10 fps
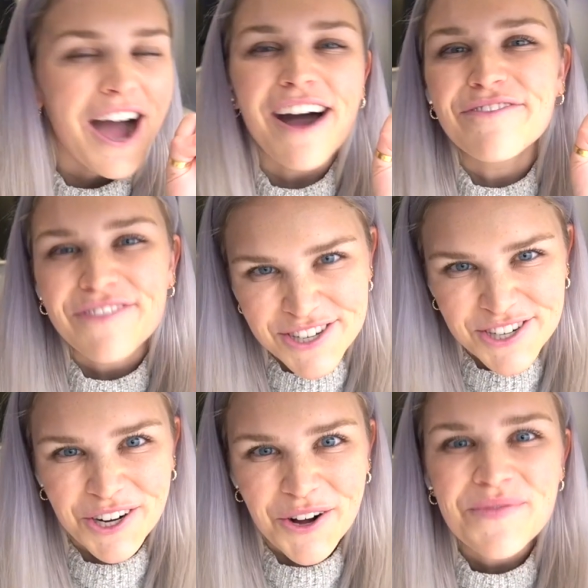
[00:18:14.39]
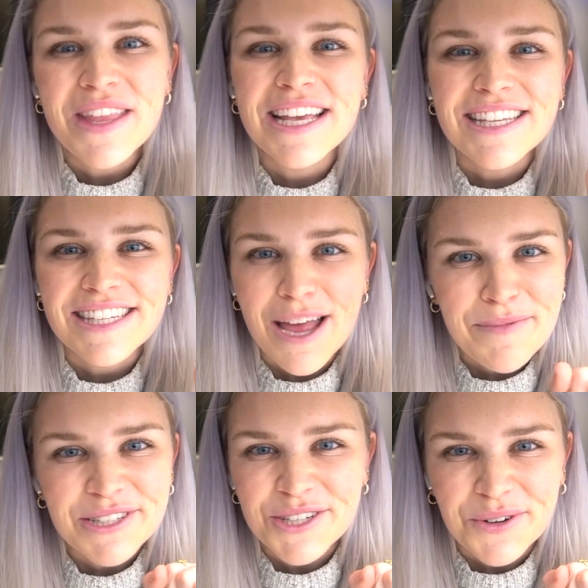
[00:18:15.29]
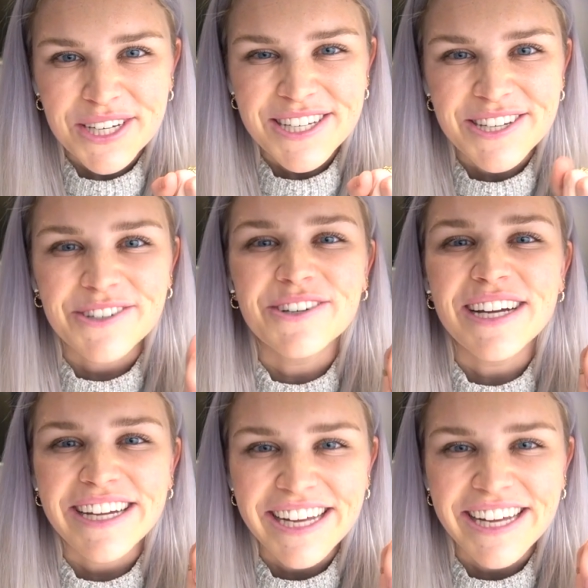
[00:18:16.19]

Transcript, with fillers: official Step Into 22